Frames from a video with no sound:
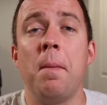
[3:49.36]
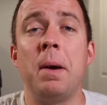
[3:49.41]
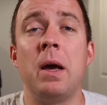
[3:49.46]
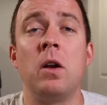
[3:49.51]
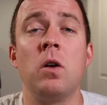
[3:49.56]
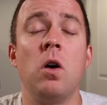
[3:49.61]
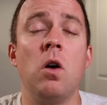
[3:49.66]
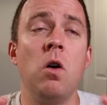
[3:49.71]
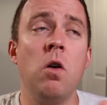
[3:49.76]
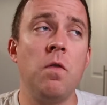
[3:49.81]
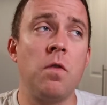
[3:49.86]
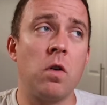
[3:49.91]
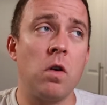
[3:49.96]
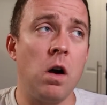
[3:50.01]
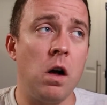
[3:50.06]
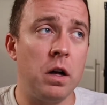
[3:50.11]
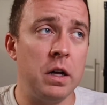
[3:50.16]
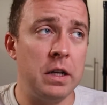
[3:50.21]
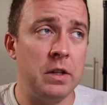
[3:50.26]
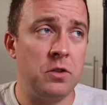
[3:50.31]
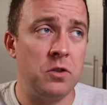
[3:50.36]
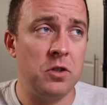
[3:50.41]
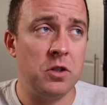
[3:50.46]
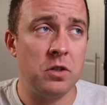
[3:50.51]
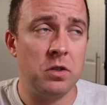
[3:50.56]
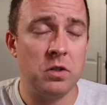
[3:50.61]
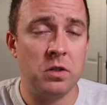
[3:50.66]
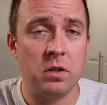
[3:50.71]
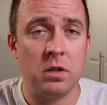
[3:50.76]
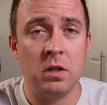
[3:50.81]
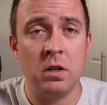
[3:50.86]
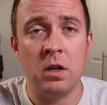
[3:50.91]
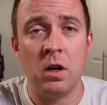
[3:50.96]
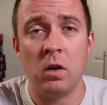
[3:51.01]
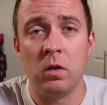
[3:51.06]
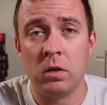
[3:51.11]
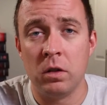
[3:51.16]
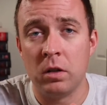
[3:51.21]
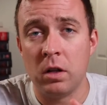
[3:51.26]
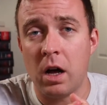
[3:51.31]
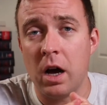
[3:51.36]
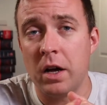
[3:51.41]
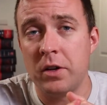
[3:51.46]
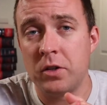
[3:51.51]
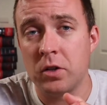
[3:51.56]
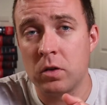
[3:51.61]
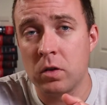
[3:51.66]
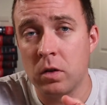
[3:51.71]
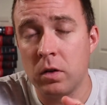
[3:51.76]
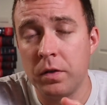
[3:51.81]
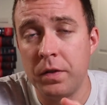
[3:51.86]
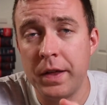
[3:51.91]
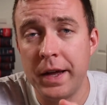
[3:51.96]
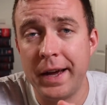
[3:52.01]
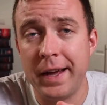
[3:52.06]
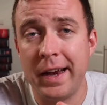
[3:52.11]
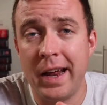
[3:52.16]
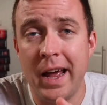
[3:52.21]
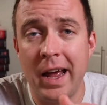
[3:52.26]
mean, overall, it's just, you know, logical that,